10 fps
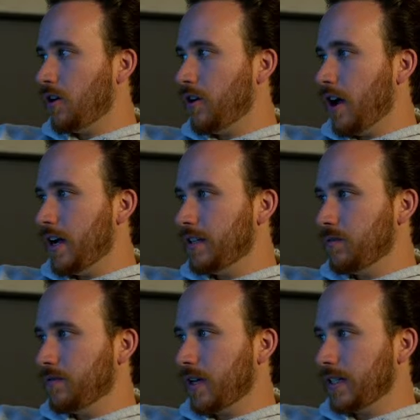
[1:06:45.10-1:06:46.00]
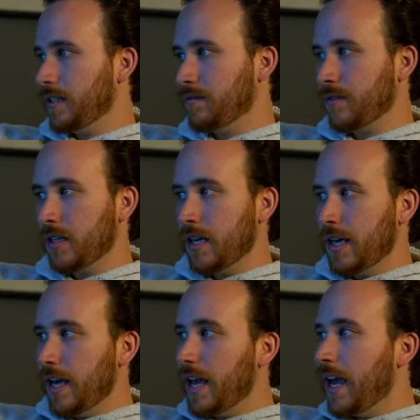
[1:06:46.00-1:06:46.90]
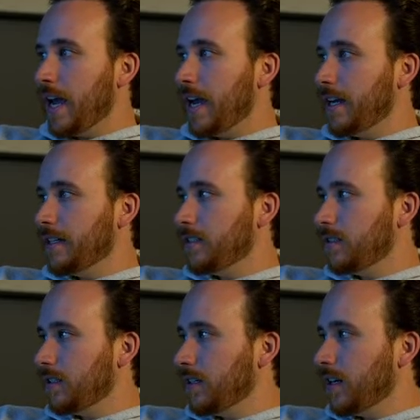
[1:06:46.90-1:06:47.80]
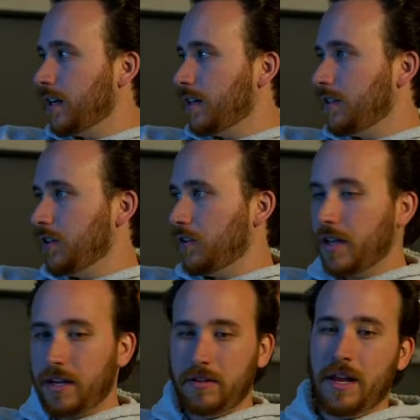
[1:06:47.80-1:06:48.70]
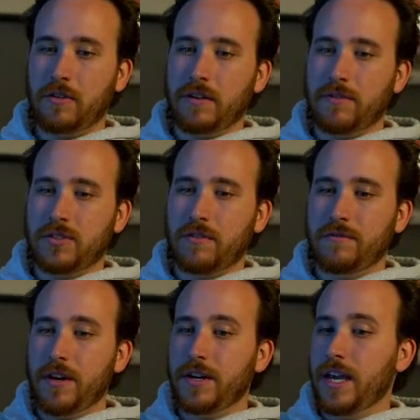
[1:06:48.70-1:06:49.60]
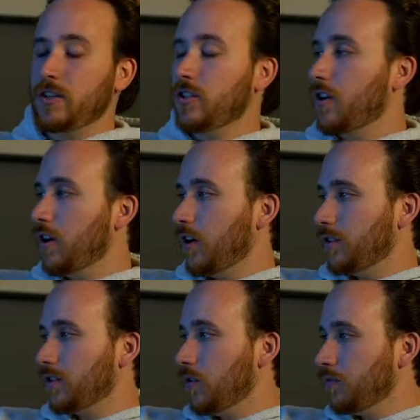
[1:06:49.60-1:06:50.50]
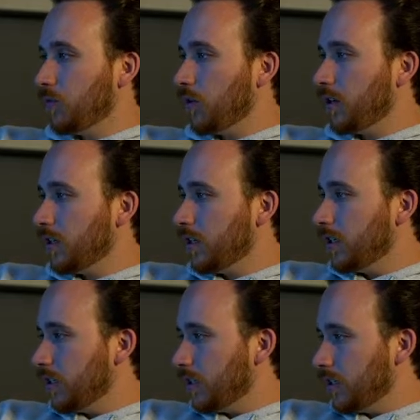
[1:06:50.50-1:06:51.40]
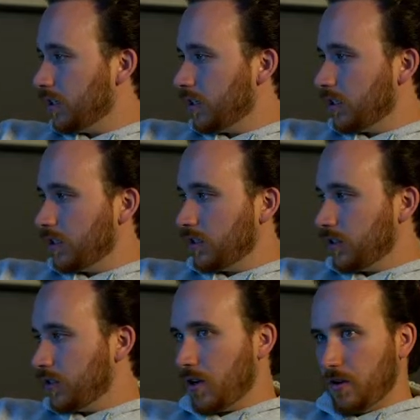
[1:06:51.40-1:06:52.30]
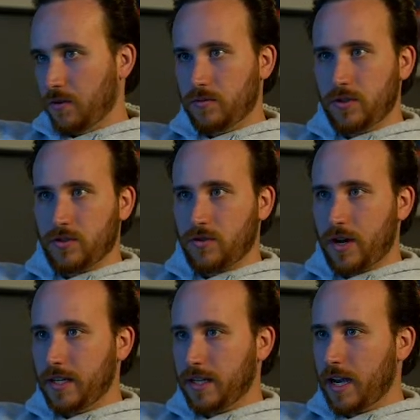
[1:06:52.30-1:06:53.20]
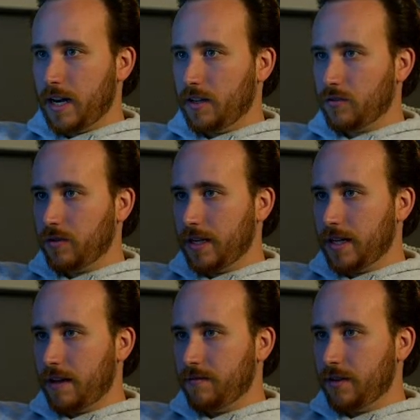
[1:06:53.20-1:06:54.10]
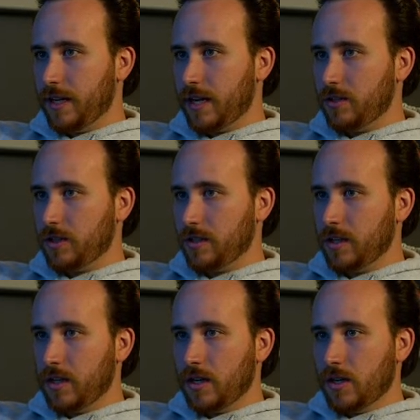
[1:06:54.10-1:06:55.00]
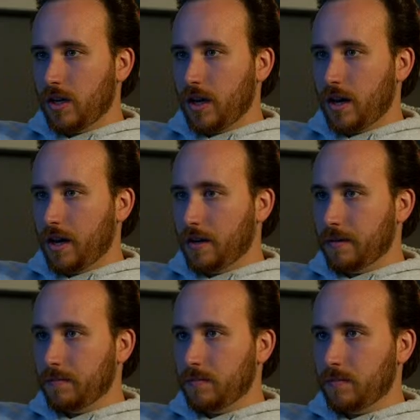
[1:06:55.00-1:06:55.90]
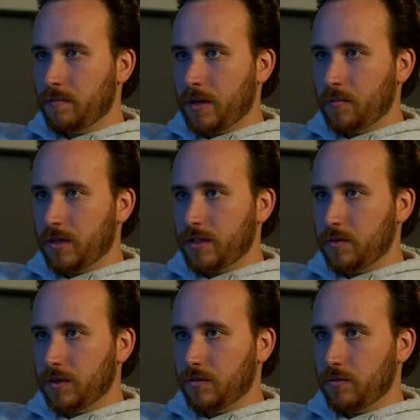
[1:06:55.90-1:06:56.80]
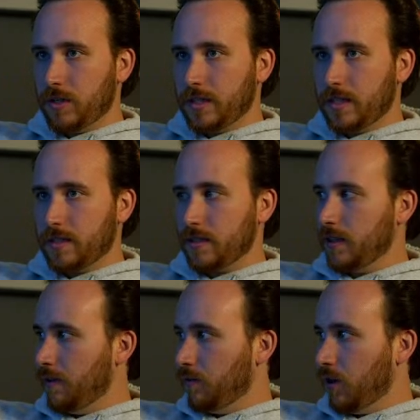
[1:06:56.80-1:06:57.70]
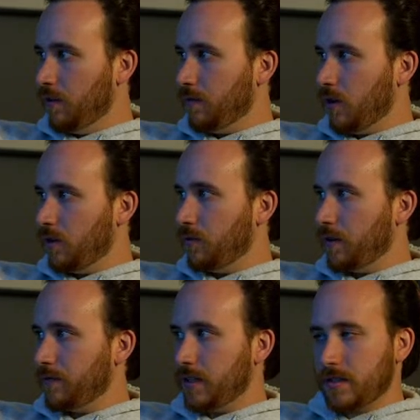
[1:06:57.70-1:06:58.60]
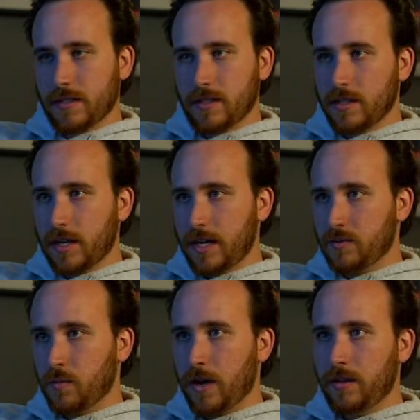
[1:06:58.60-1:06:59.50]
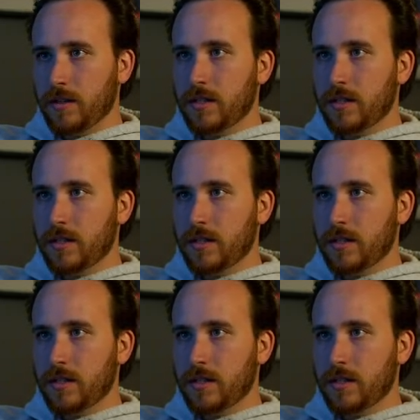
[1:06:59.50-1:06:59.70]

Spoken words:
not as reflective, and that'll give us our variation on our snow floor. So just trying to kind of create that variation. Might want to increase this level of our roughness as well.